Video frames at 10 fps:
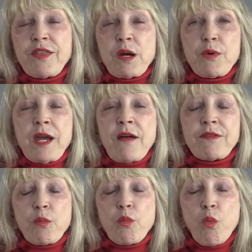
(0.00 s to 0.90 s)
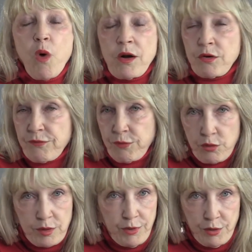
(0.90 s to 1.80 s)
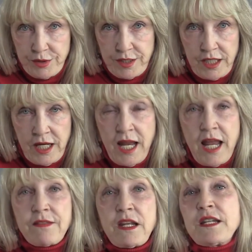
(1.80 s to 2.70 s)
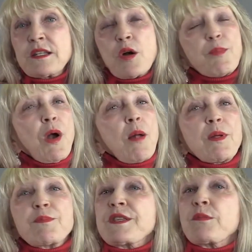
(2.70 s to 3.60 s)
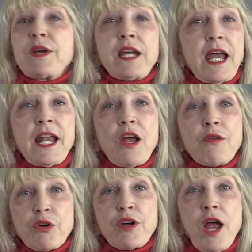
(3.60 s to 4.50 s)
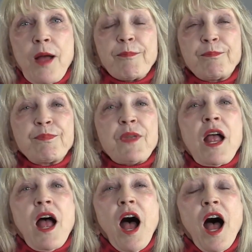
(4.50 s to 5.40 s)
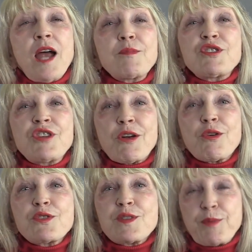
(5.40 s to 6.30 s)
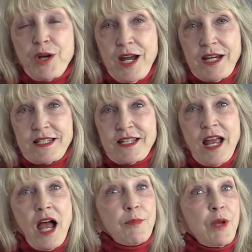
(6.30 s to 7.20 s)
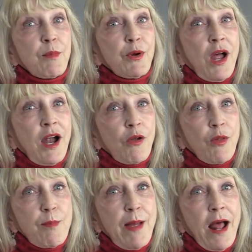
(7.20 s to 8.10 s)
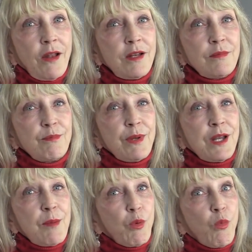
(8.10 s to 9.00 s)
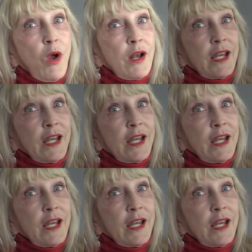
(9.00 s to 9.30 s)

think we have a wonderful community. These aren't problems that we can't overcome. I'm Cheryl Spriggs. I'm number 9 on the ballot, but number 1 in